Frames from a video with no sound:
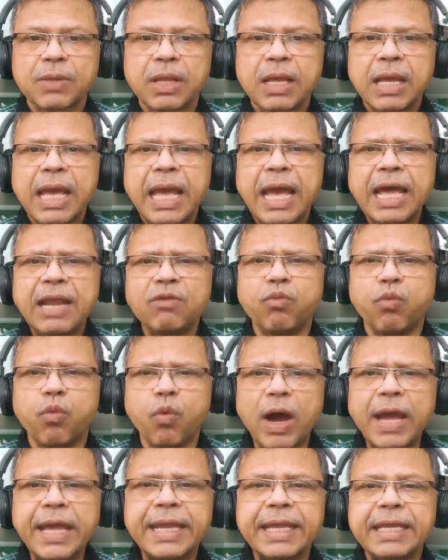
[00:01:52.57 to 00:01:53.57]
and
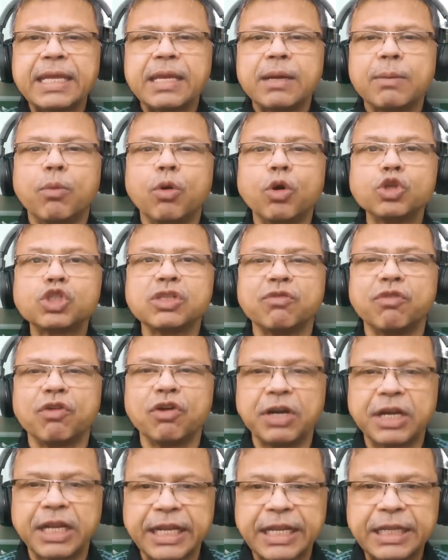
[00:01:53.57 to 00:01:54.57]
why most of
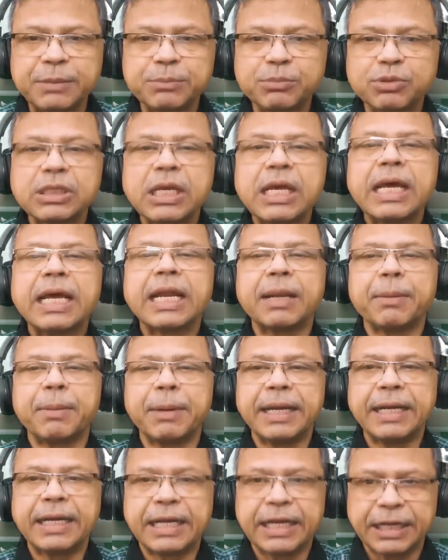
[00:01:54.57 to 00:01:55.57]
our dreams
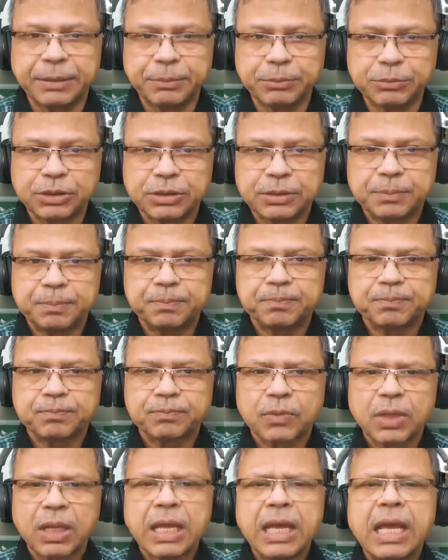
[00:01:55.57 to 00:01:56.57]
remain dreams.
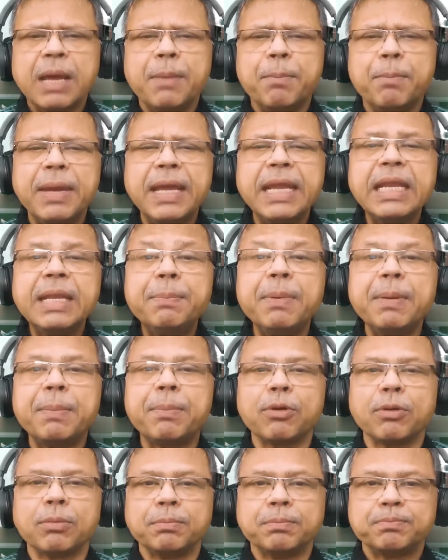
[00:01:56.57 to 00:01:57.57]
Many
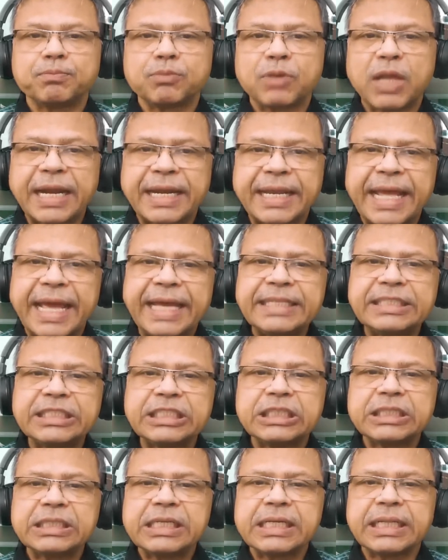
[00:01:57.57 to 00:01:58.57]
people
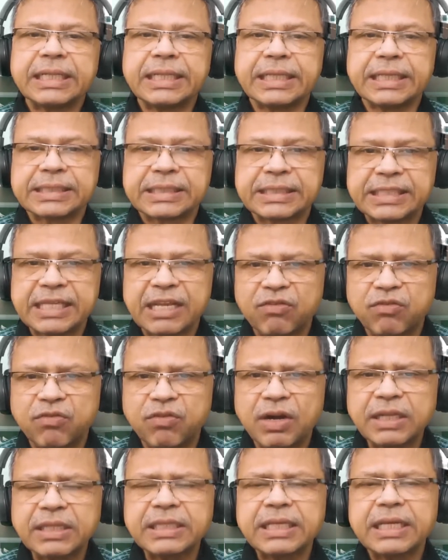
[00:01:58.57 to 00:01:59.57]
attach their
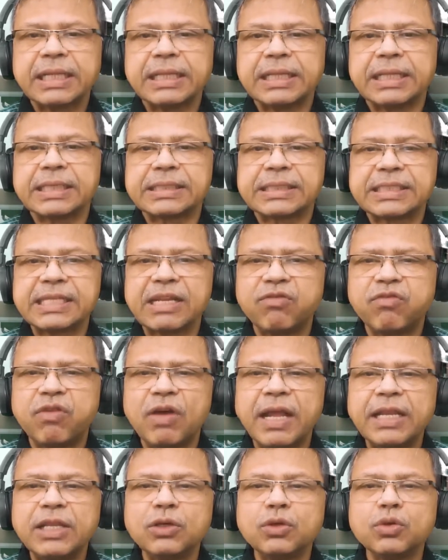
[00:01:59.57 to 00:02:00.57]
self-worth, their
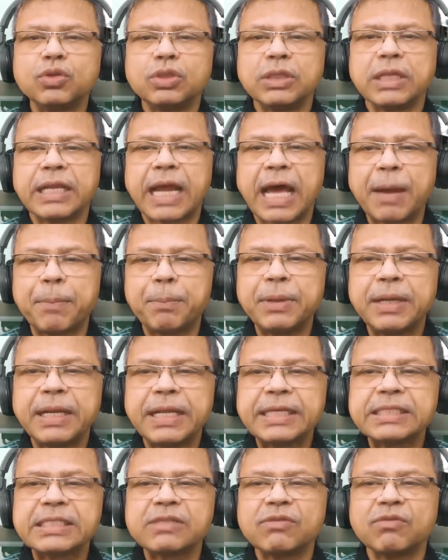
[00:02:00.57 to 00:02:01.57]
self-value, their
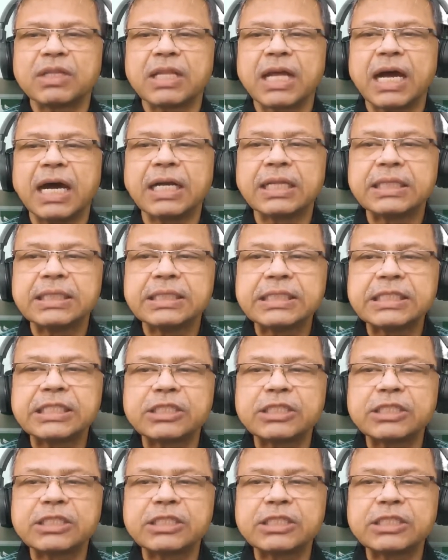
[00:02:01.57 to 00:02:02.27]
happiness with others'